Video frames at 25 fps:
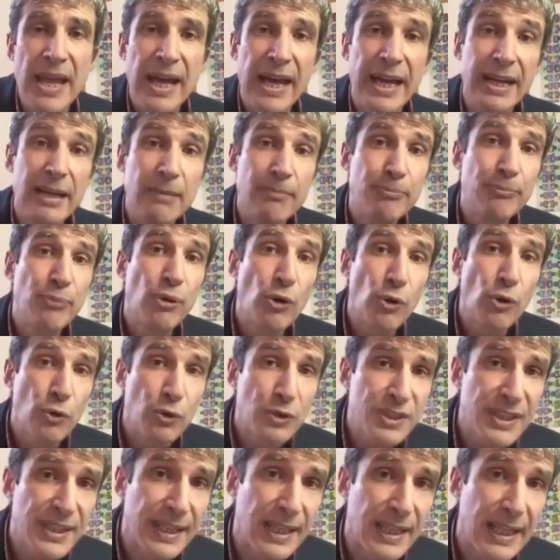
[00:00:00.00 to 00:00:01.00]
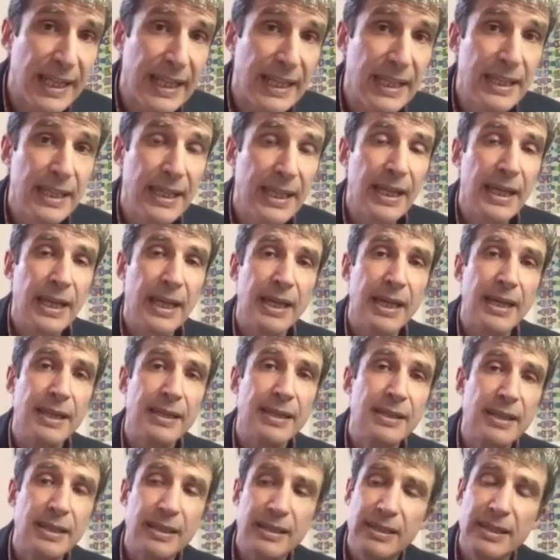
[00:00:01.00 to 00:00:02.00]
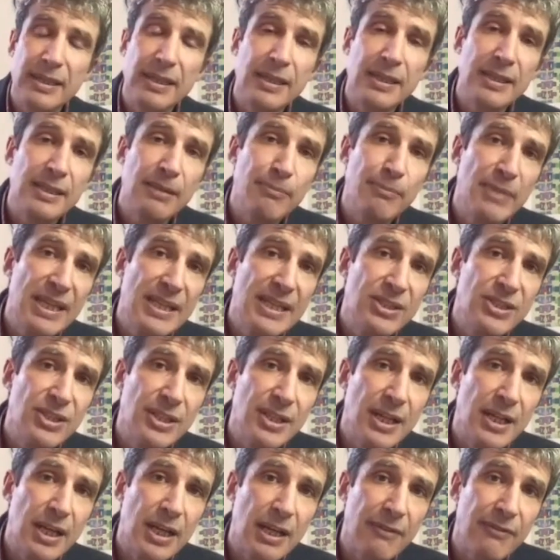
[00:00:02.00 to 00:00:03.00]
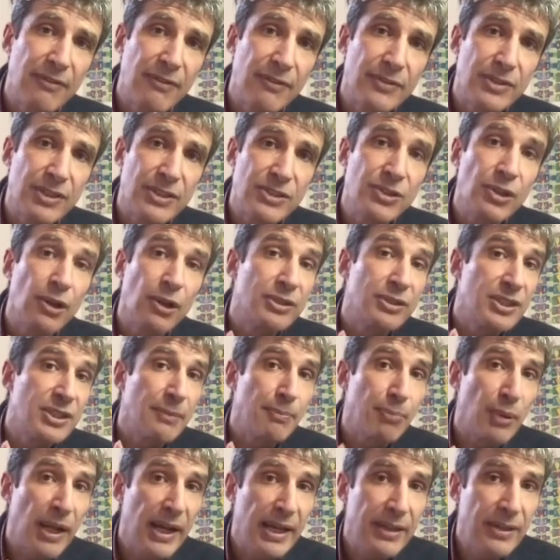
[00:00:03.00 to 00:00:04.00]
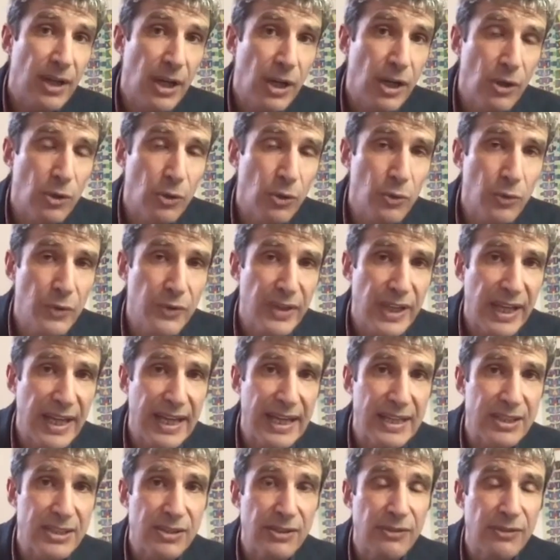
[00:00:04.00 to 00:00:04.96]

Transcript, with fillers: And importantly, the, the, the median nerve does not supply the whole of the hand.